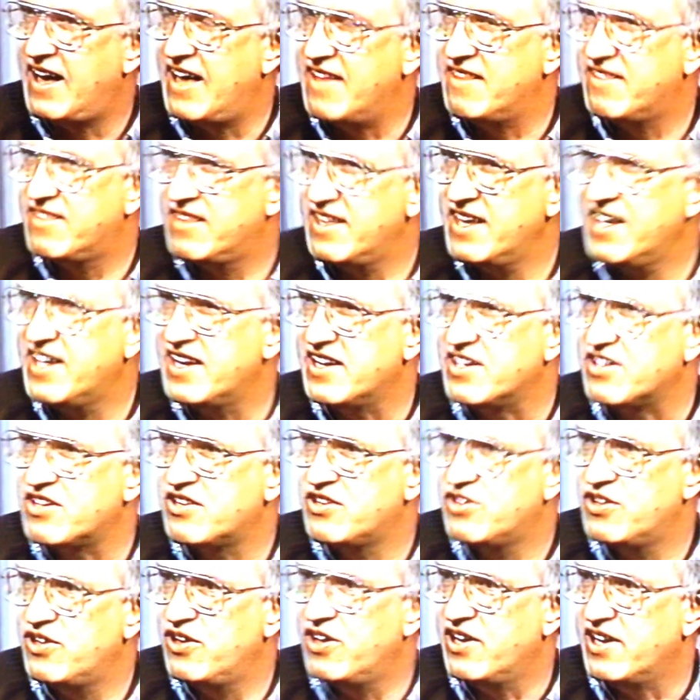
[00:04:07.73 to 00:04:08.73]
I think it
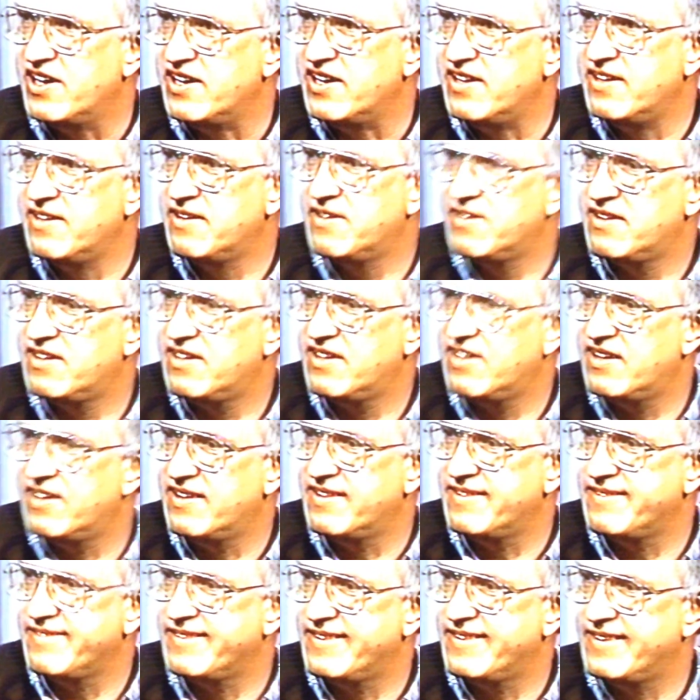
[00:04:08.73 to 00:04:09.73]
could,
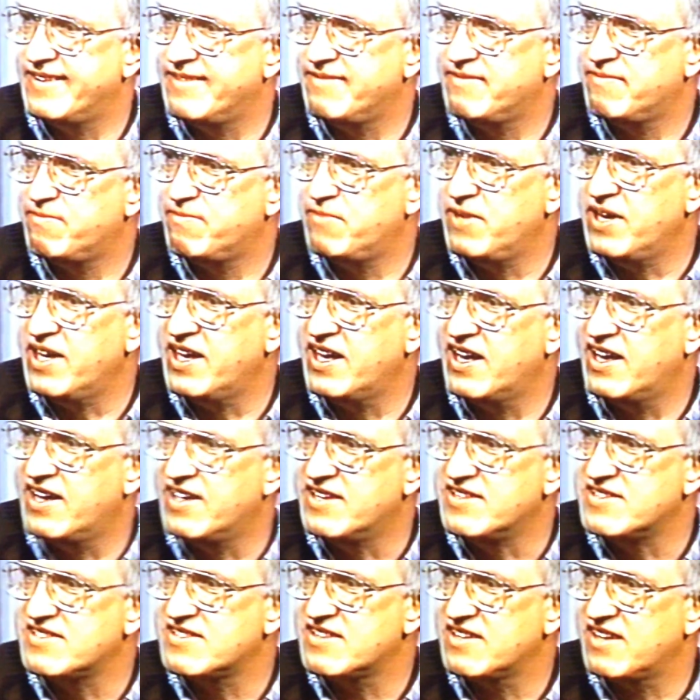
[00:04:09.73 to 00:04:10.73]

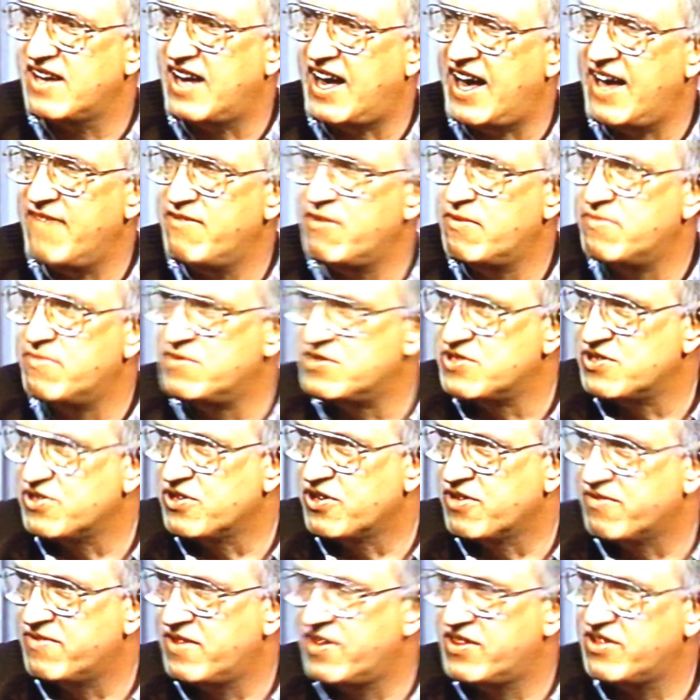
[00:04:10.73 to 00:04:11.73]
because I've
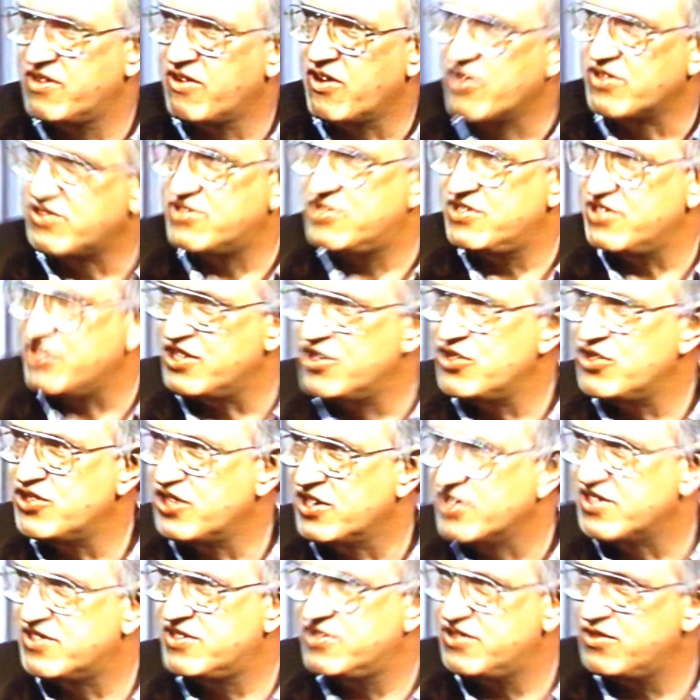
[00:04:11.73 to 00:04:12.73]
observed that there are
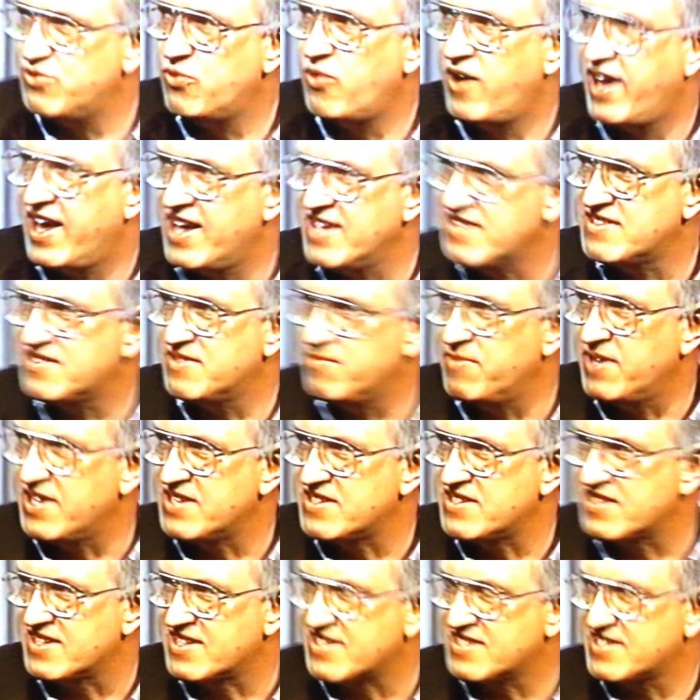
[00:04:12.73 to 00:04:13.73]
usually two ways to
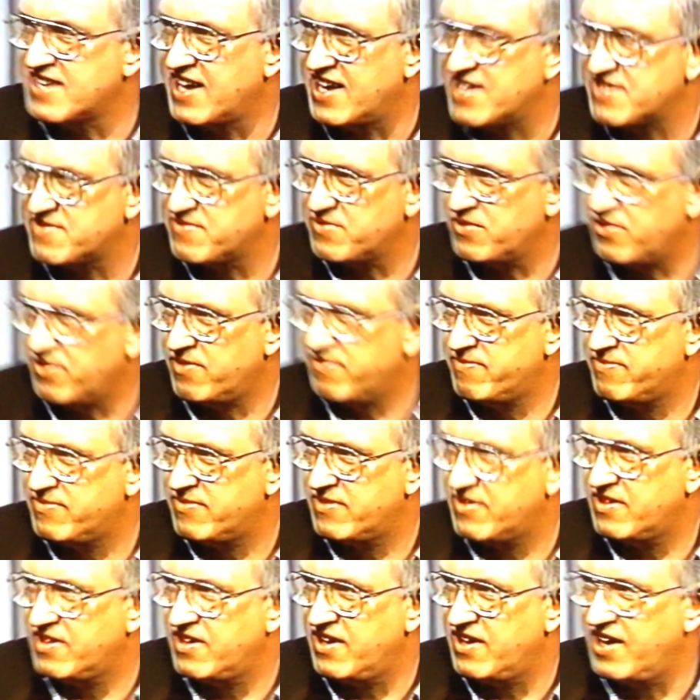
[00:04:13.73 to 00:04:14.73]
be successful,
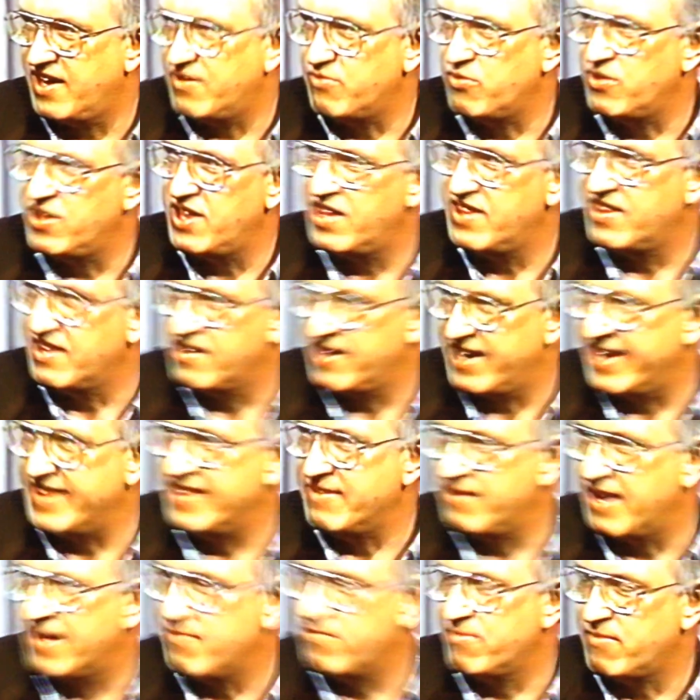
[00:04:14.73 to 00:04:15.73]
and
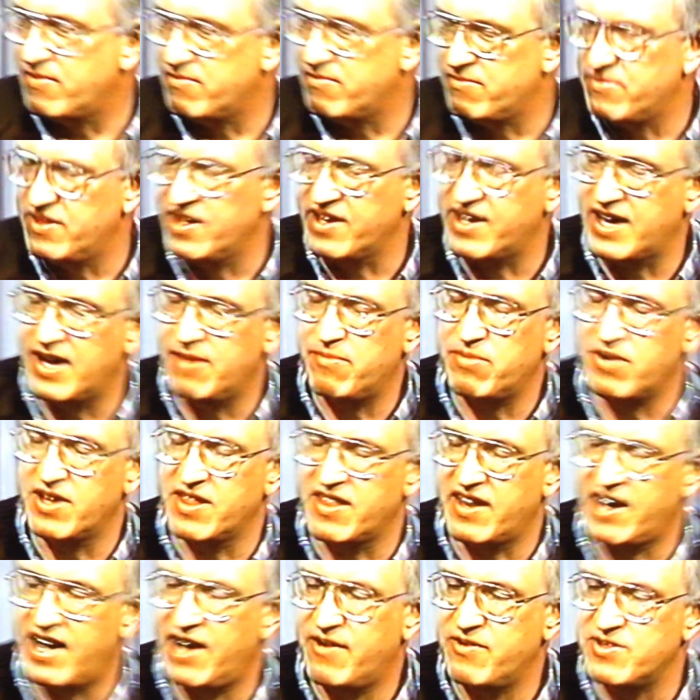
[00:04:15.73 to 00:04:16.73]
in the
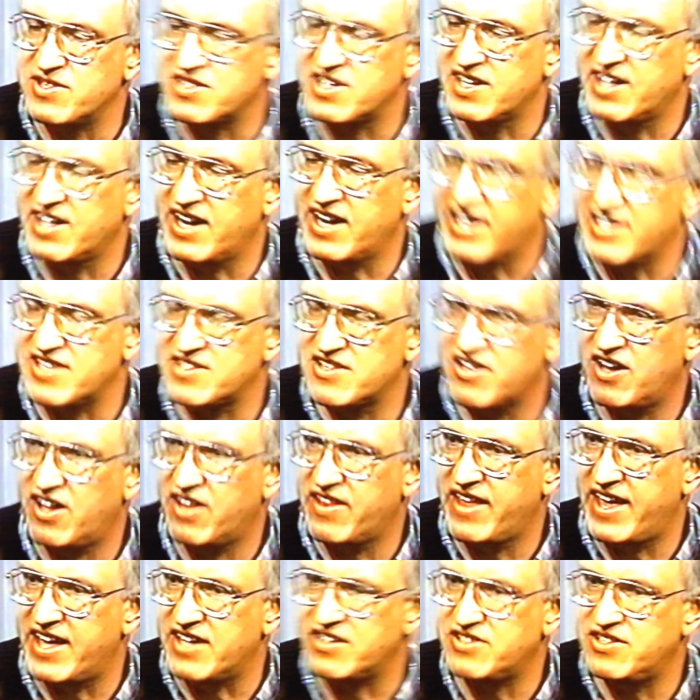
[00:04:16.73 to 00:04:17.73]
company that I was in, I
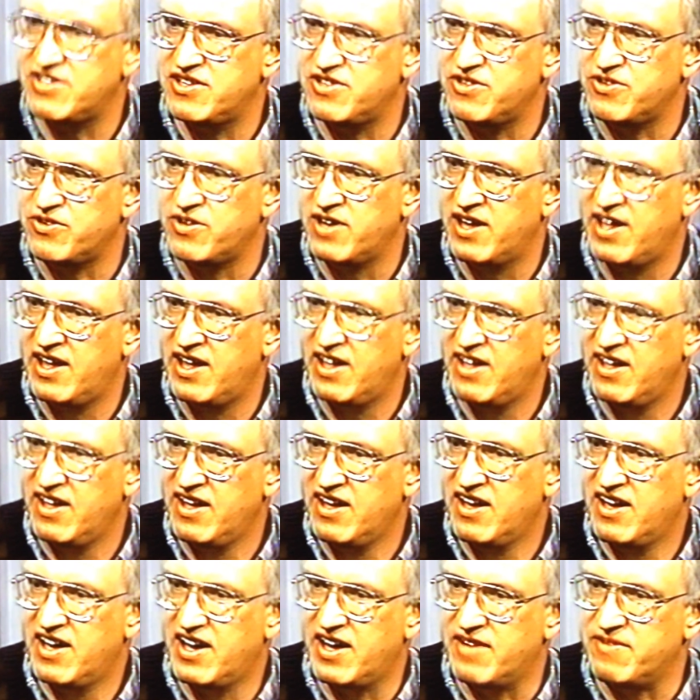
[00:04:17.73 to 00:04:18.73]
saw that too.
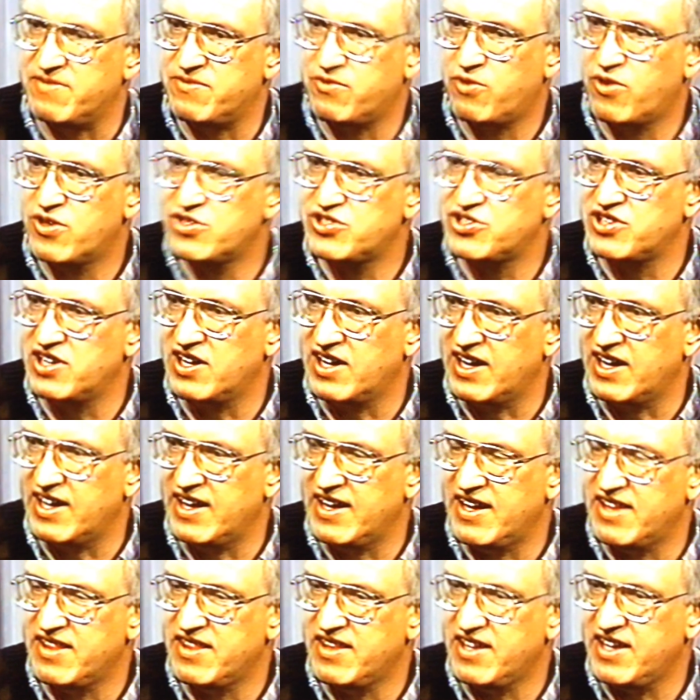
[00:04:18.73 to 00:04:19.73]

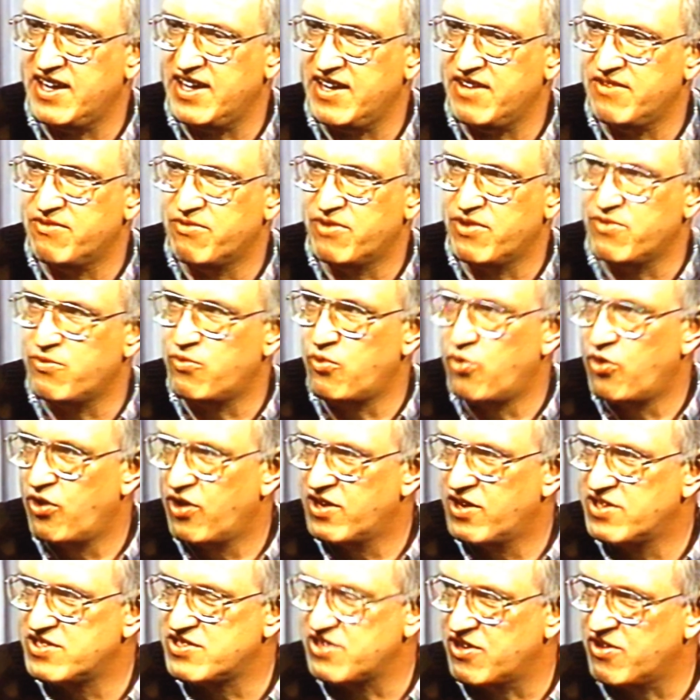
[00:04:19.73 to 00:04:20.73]
Unfortunately, the
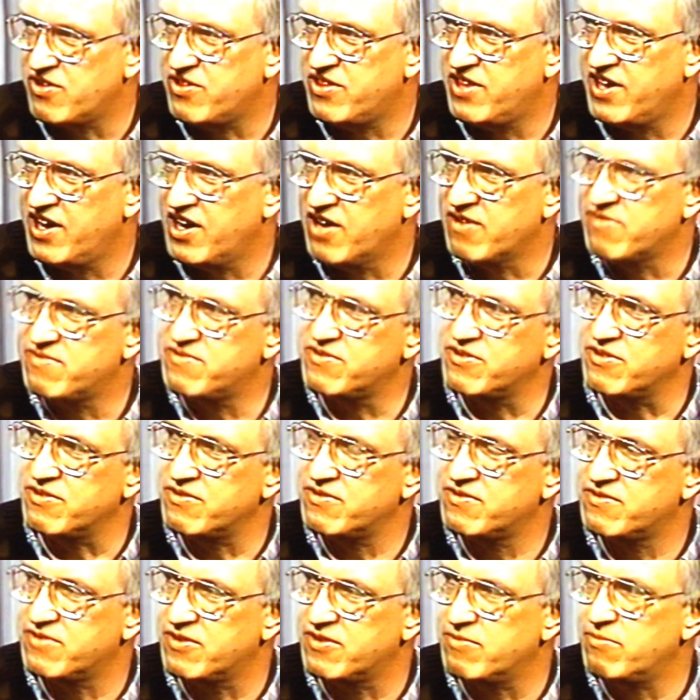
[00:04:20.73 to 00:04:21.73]
rewards are there
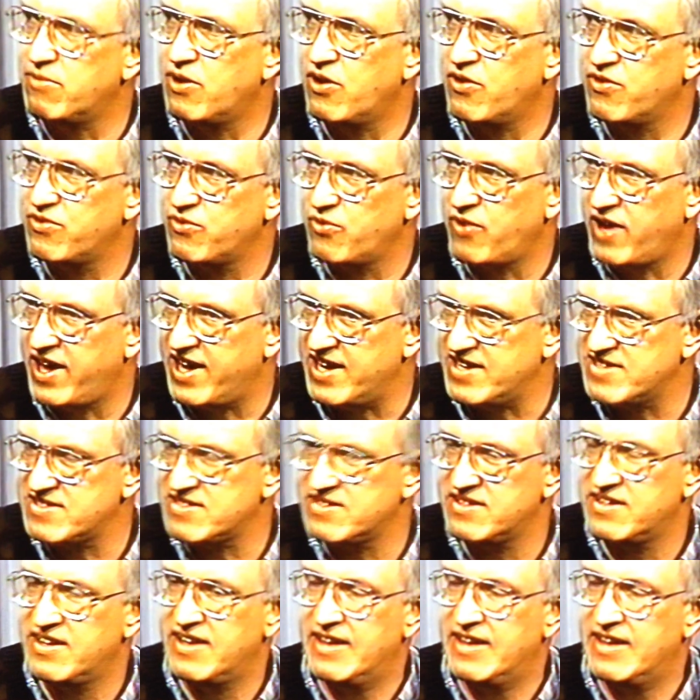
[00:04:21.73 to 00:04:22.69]
for both ways.